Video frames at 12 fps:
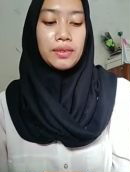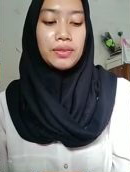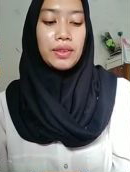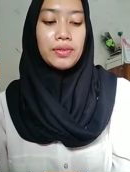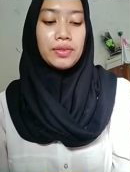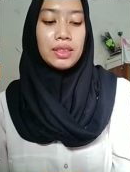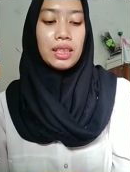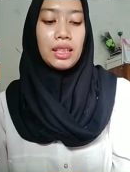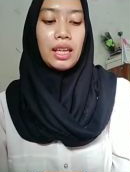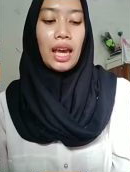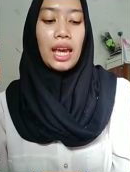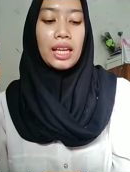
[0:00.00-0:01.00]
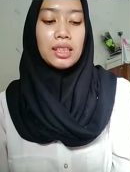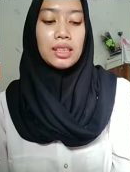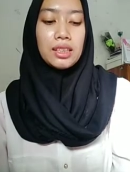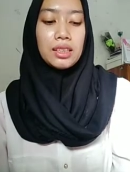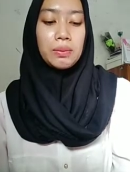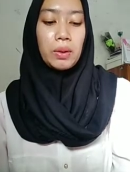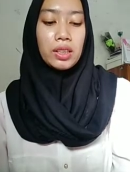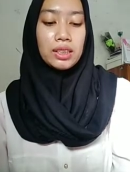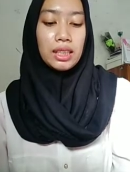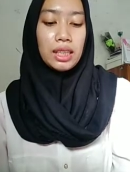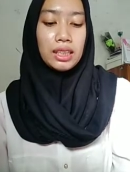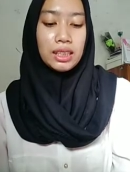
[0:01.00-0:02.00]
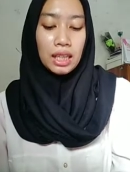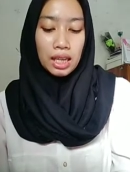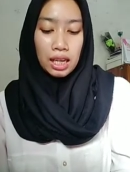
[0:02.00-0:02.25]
58%.